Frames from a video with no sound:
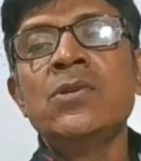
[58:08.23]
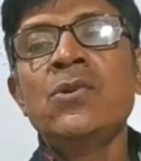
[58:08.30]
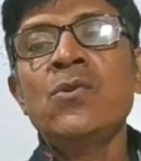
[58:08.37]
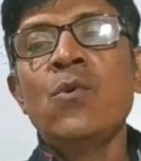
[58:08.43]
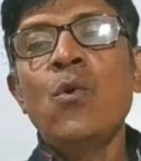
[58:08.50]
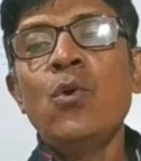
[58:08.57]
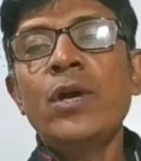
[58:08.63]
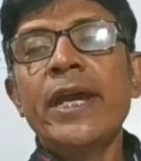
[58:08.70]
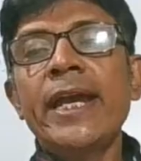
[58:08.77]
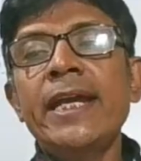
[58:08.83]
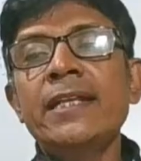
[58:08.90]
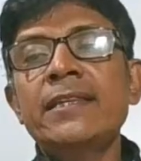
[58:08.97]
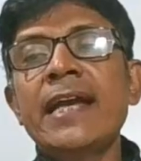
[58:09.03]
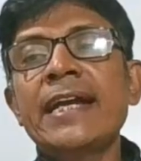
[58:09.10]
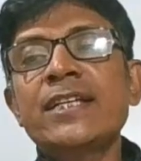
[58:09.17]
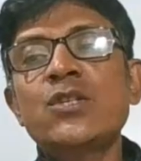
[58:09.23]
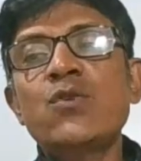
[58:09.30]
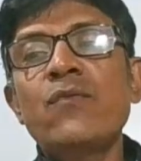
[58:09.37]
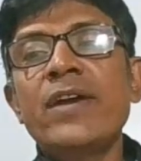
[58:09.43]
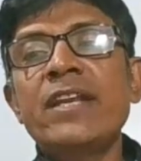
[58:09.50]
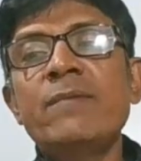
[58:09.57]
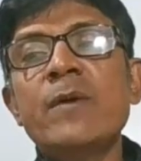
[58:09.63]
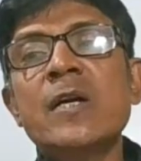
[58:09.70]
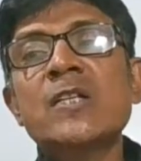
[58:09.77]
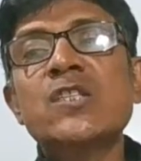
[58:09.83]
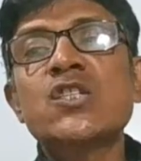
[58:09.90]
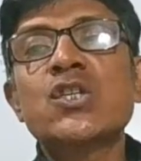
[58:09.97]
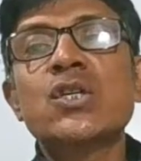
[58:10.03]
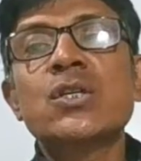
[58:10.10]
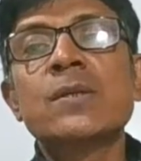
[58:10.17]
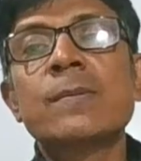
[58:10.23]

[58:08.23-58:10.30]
Okay, thank you very much.